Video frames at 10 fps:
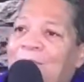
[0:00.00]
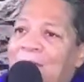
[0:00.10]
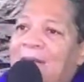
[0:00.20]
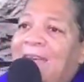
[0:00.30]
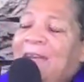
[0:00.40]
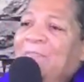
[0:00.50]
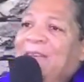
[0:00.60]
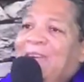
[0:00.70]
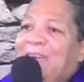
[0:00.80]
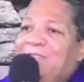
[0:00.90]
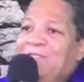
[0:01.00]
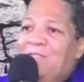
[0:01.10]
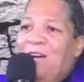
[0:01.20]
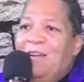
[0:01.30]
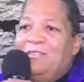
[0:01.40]
He can begin
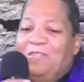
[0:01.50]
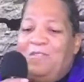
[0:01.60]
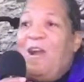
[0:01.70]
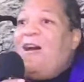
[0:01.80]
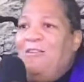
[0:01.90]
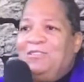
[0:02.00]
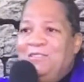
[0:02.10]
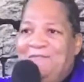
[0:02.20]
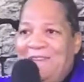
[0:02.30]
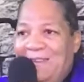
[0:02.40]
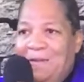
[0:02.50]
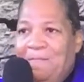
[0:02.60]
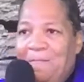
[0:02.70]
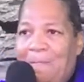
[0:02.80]
to, to cultivate